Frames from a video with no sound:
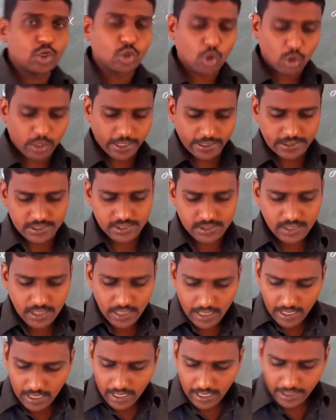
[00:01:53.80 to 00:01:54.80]
tokens.
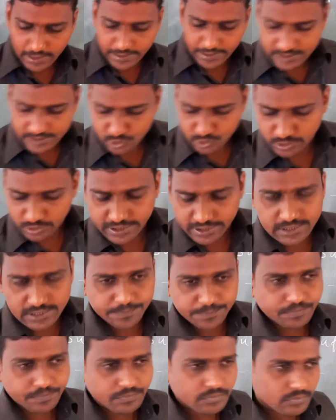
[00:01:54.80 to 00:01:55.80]
And next one
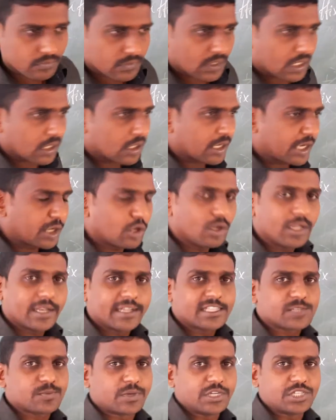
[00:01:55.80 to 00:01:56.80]
is
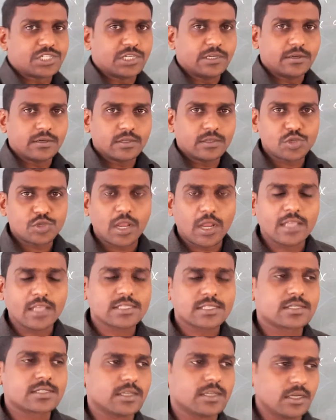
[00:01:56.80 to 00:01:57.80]
regular expression. So
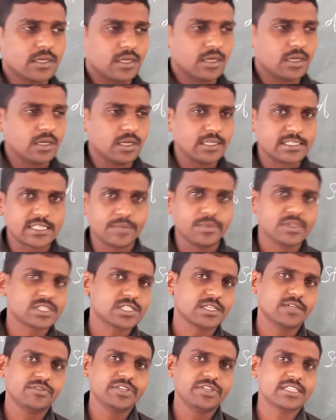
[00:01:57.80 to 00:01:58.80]
last
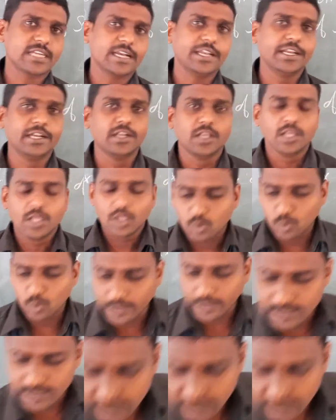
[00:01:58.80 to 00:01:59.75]
semester we studied what